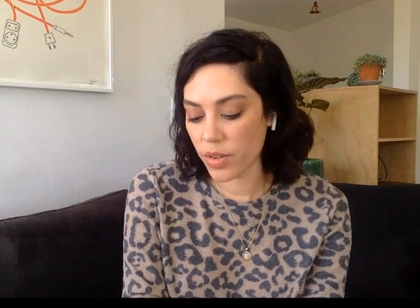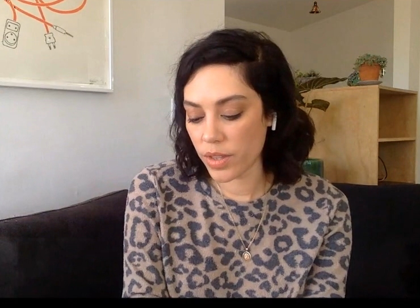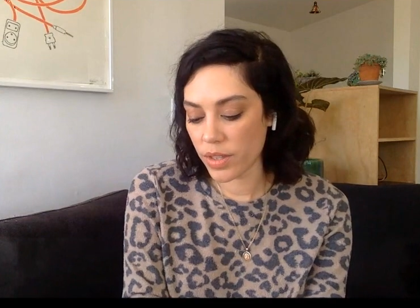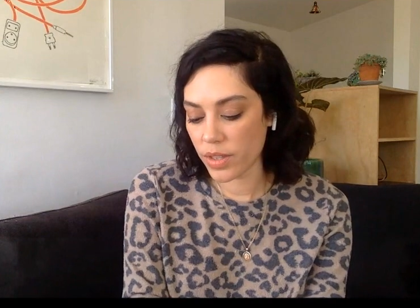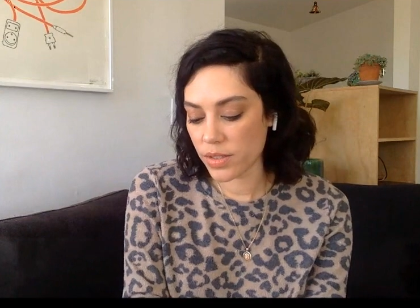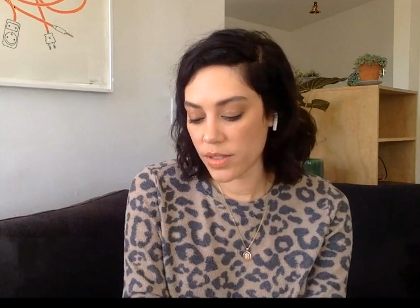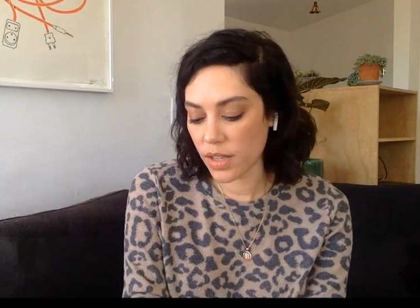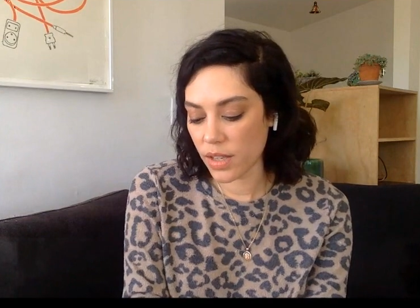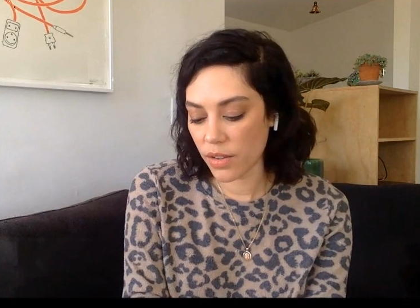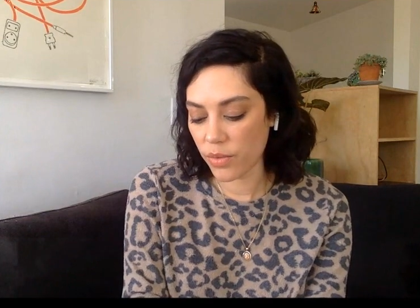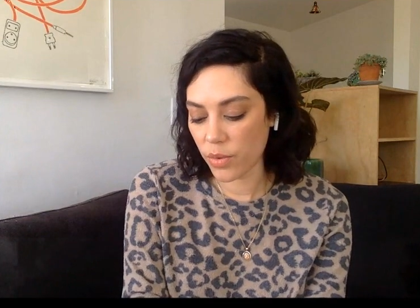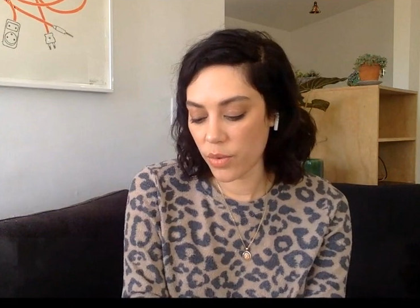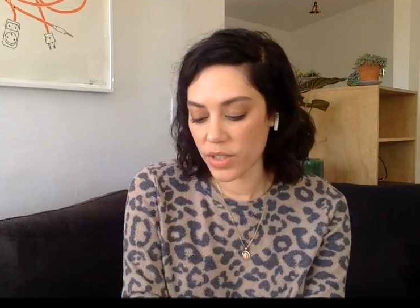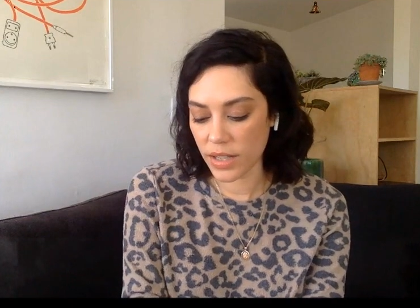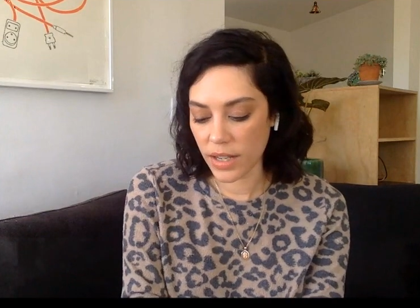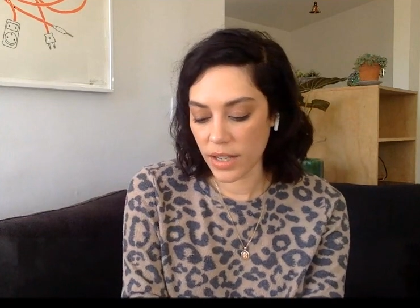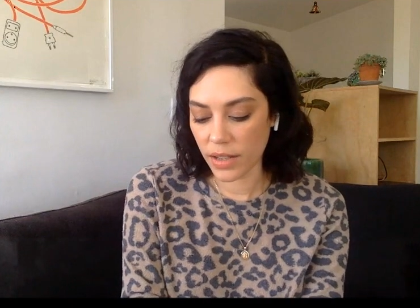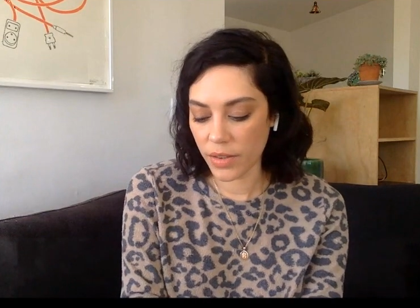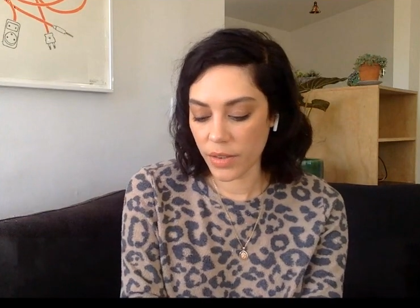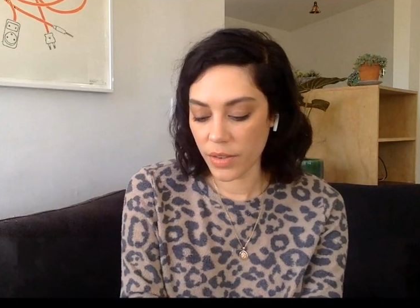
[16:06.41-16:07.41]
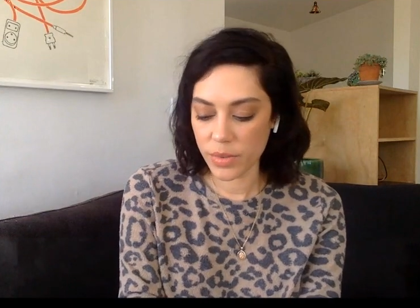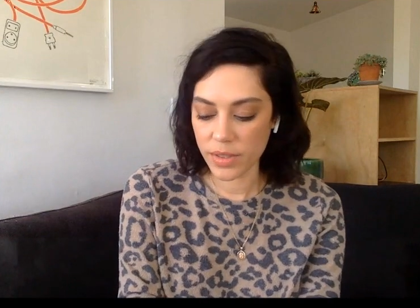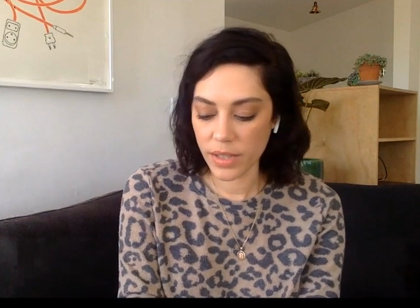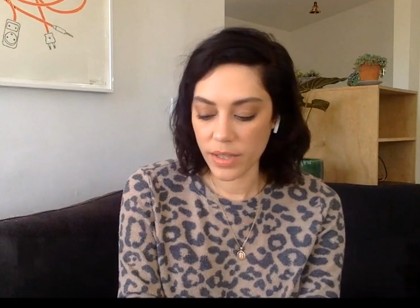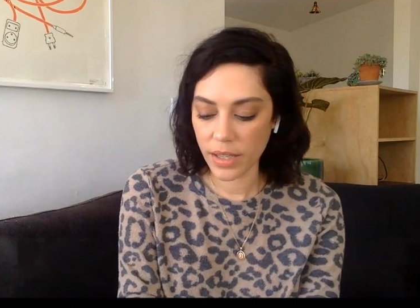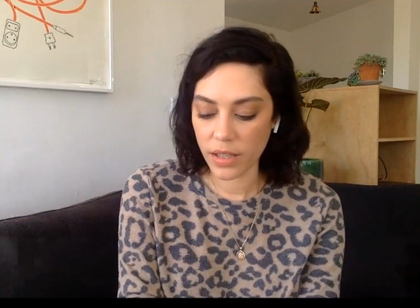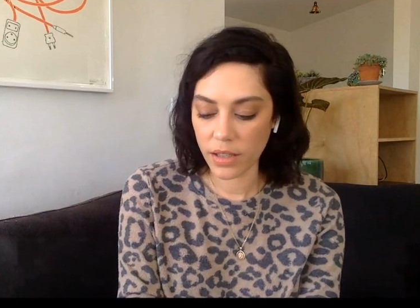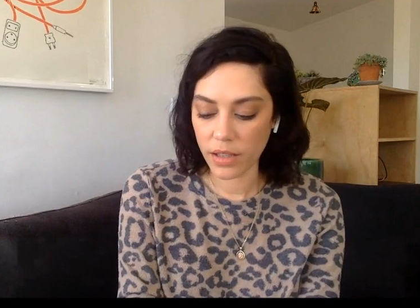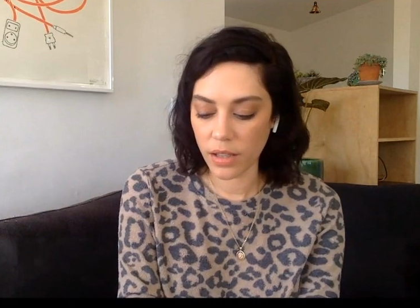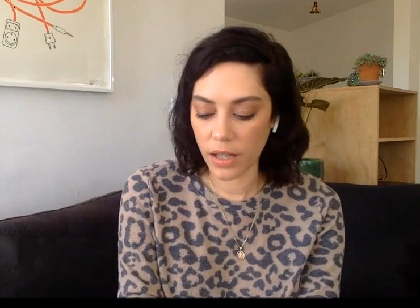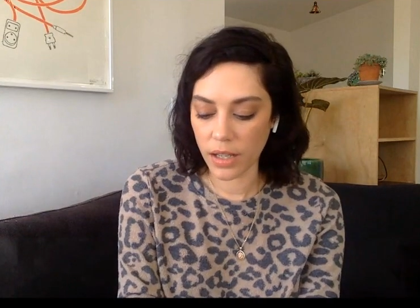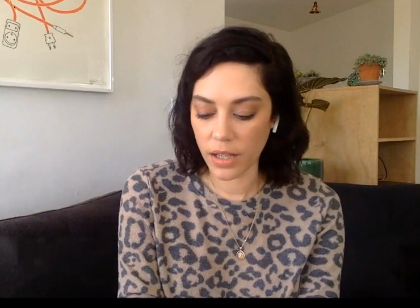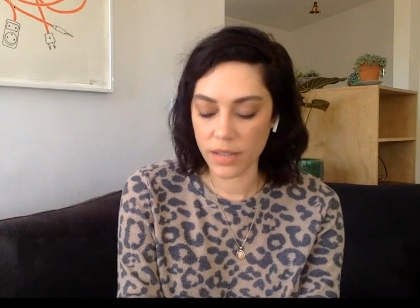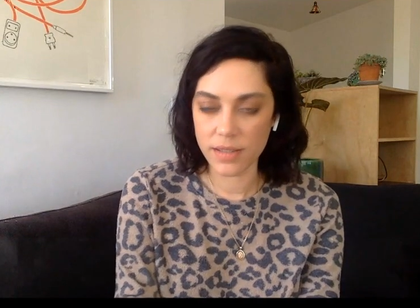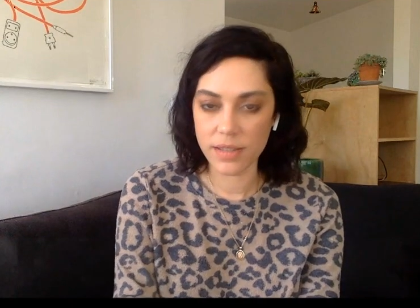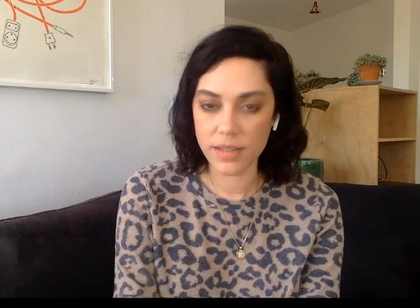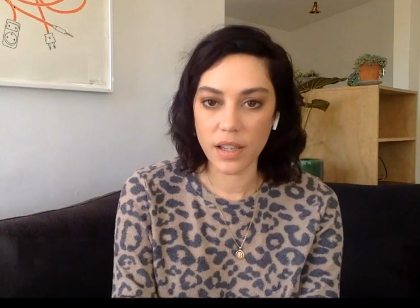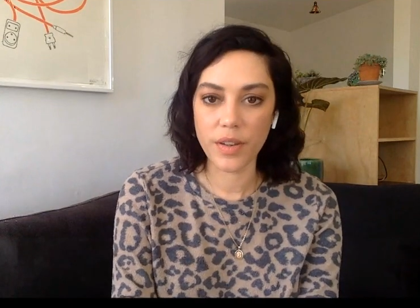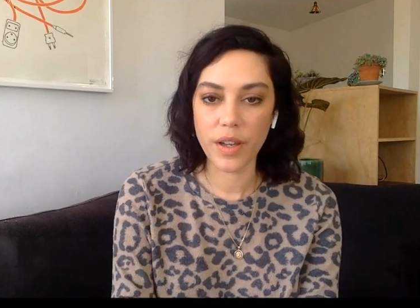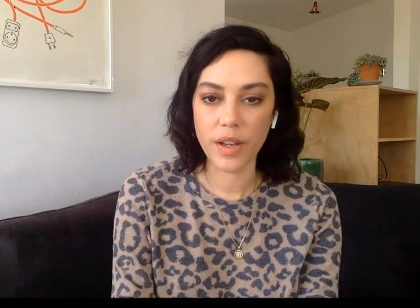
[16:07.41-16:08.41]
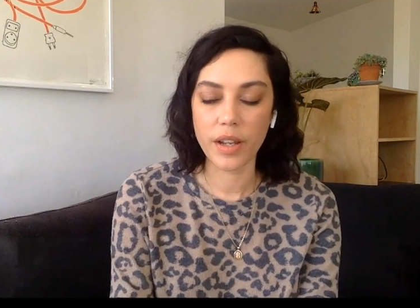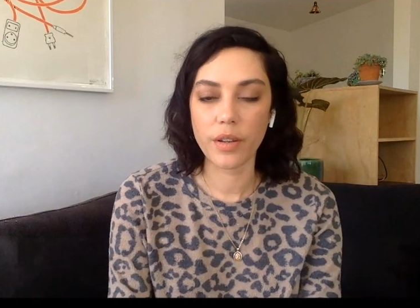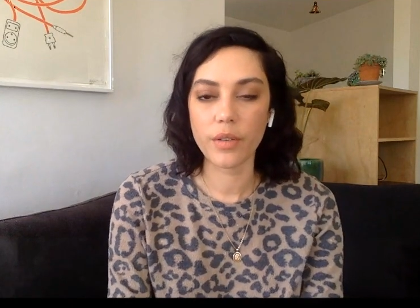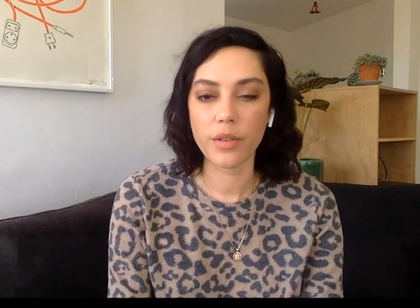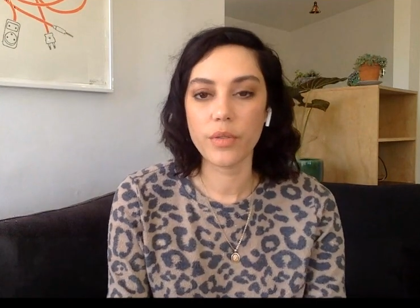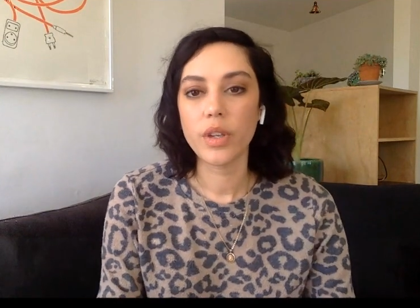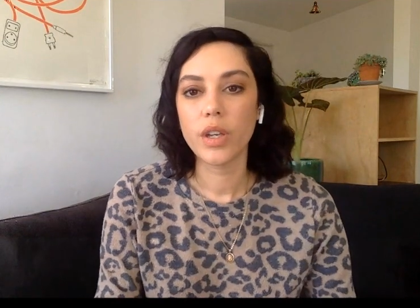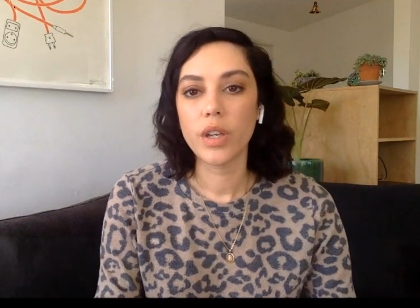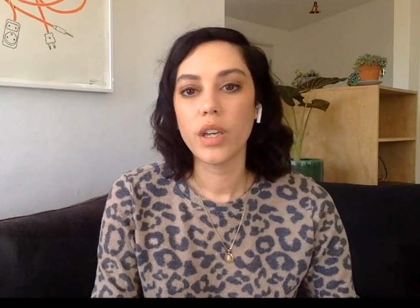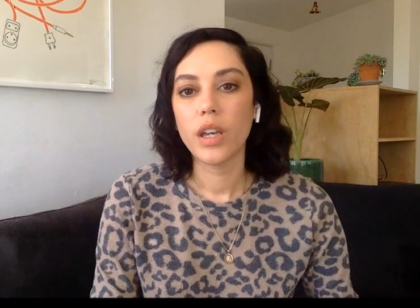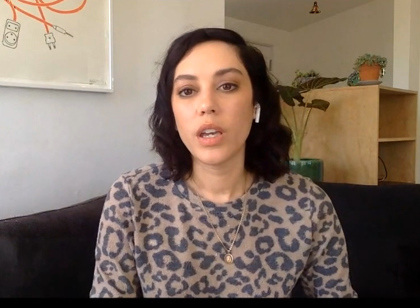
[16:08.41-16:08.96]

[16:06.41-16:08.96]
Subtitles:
this stuff went down, there was like a lot of stuff kind of